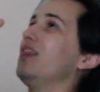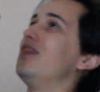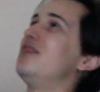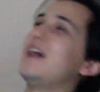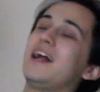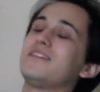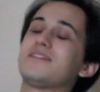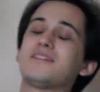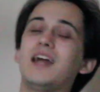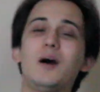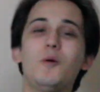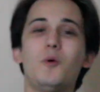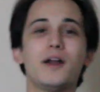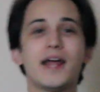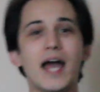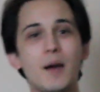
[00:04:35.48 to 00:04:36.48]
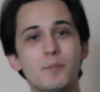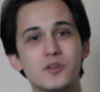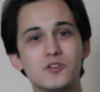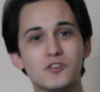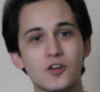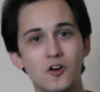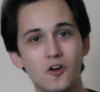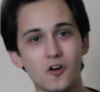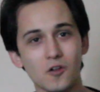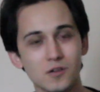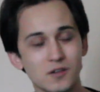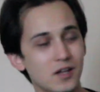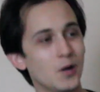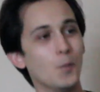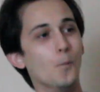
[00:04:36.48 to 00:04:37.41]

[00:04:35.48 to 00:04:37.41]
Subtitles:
that's not what happens at all.